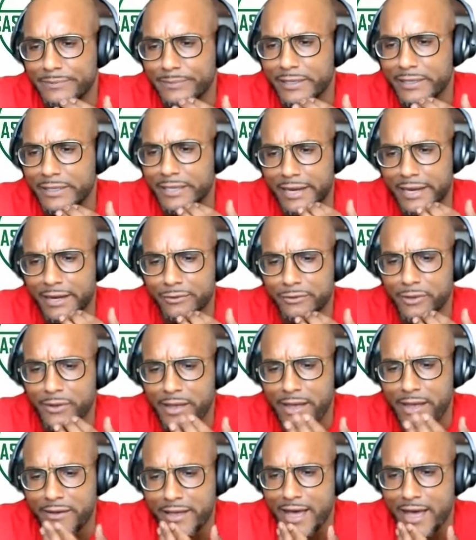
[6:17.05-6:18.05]
but I don't know
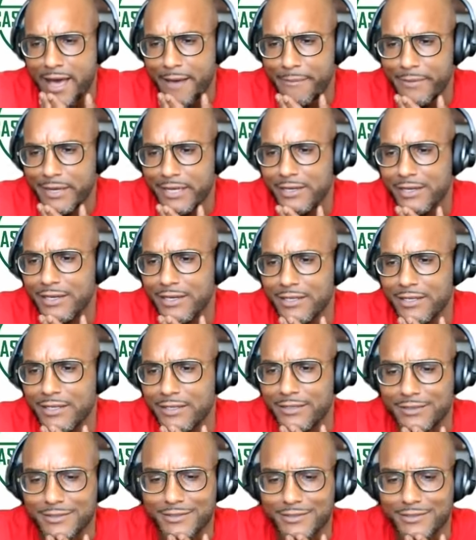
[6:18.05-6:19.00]
how common it is.